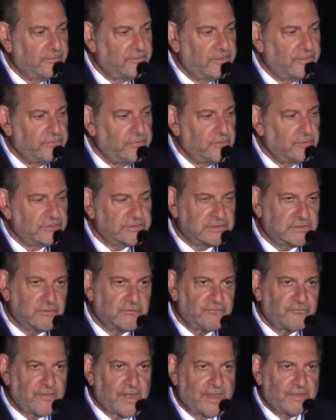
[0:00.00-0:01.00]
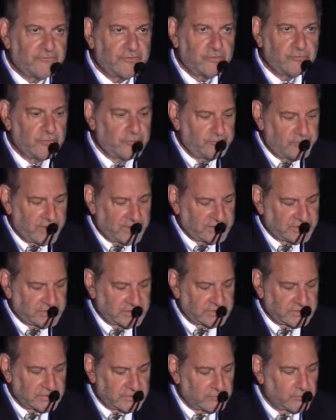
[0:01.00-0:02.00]
the dose. There are 500
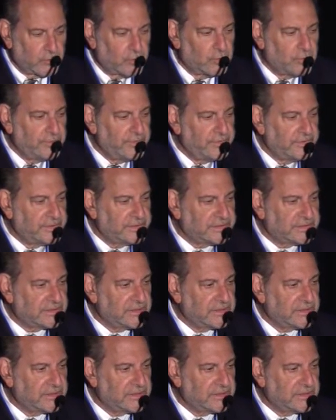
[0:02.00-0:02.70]
patients enrolled in this